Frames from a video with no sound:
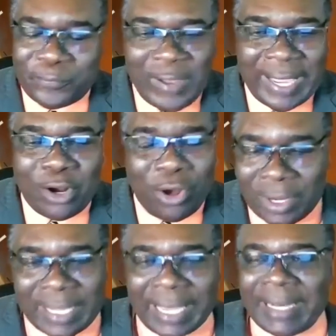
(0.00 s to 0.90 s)
to
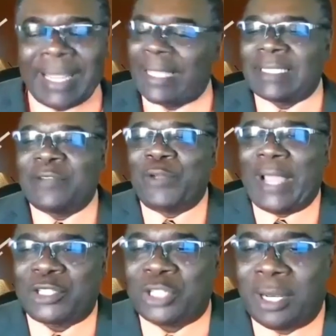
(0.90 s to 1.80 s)
find all kind of
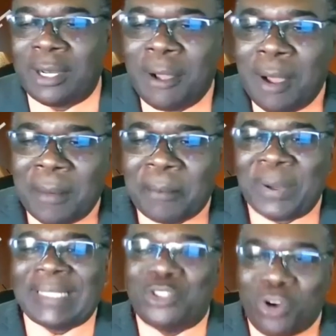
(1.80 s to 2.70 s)
negative reaction.
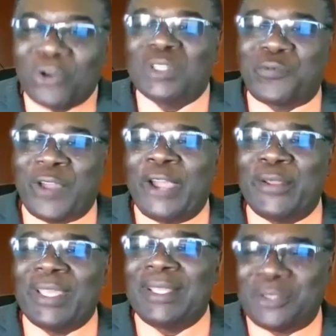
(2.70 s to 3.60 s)
But
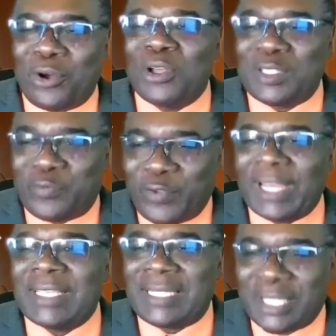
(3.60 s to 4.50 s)
those
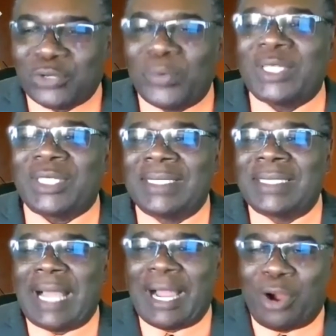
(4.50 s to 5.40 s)
very
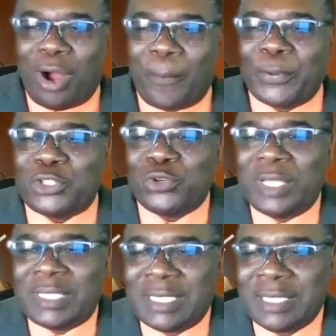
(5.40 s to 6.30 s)
situations are
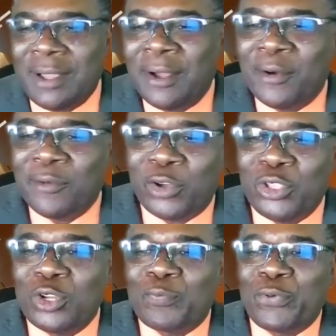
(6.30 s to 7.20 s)
opportunities
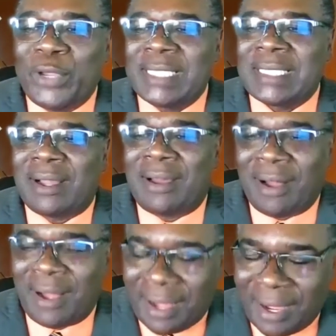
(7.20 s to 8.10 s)
for you to praise
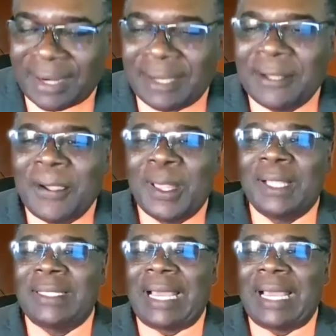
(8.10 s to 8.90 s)
a God